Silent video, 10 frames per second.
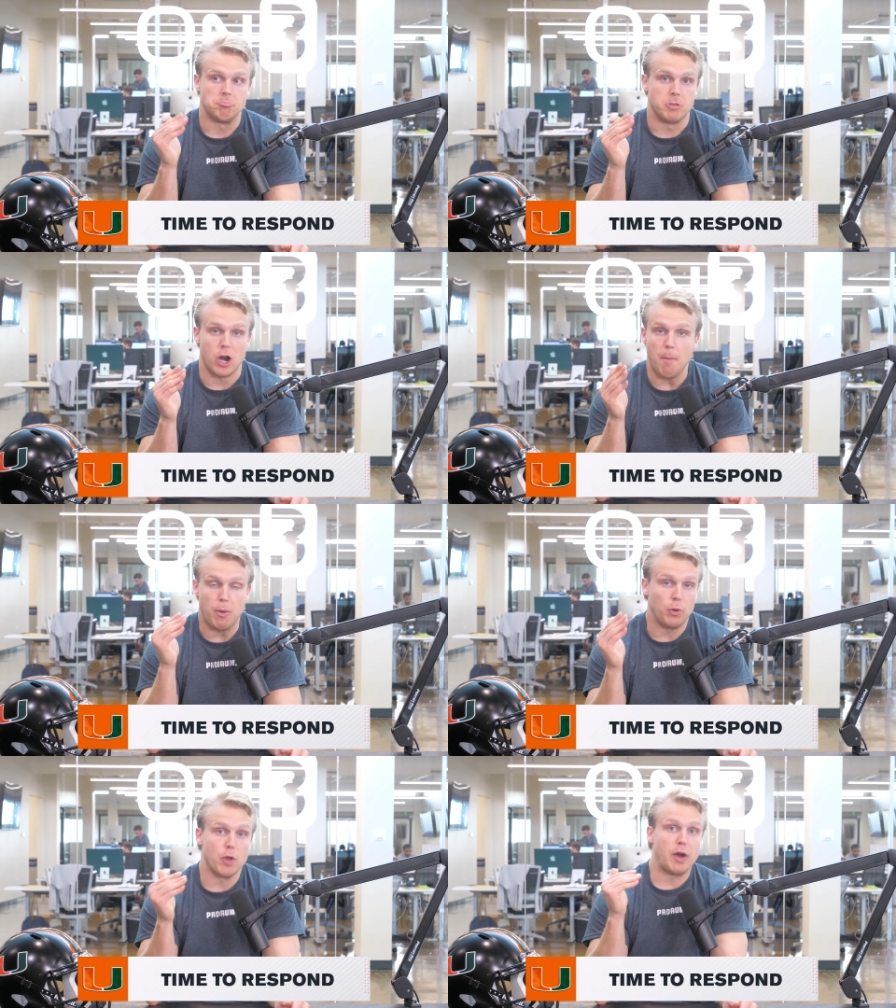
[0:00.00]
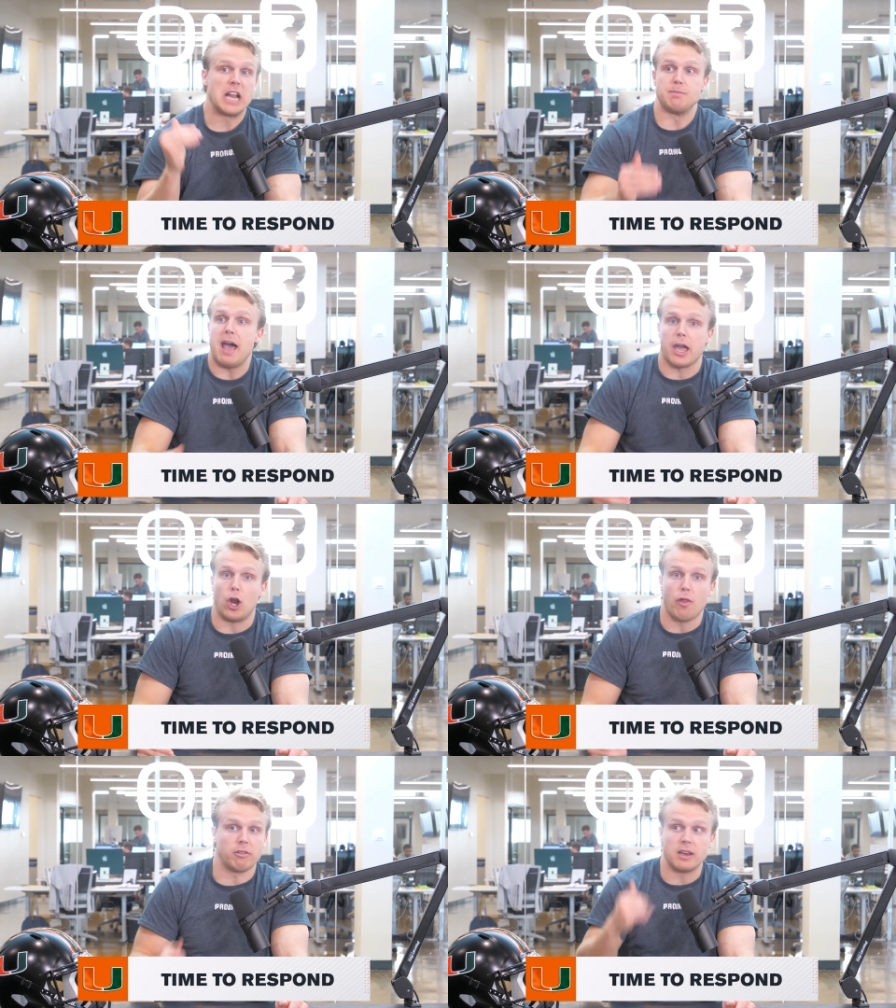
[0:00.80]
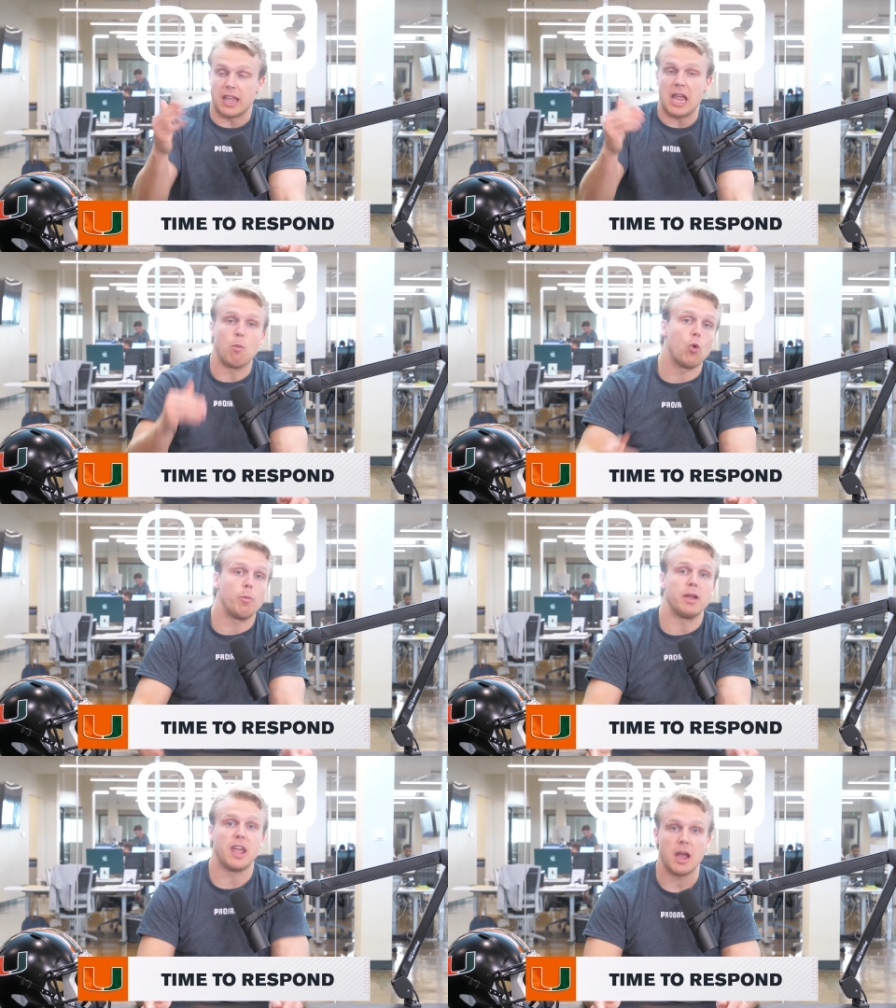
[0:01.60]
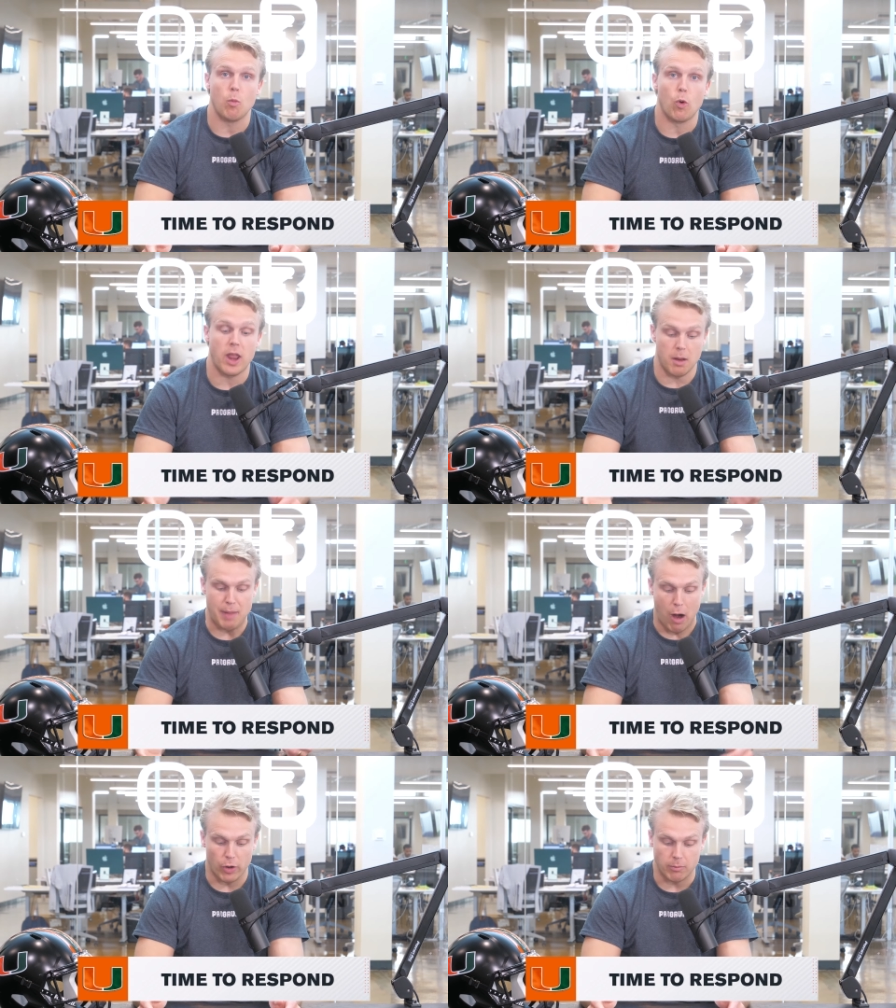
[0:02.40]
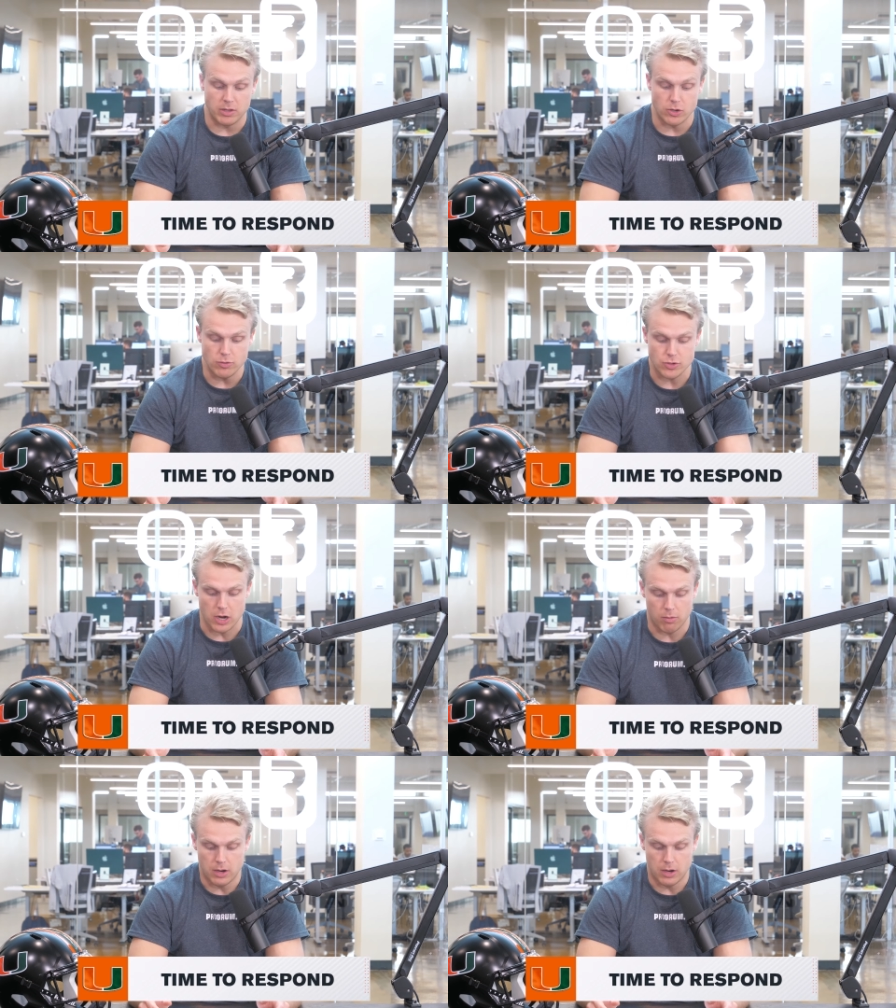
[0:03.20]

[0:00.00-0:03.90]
They're not pulling the reins back at all. They're letting Cam Ward be Cam Ward and empowering him to do so.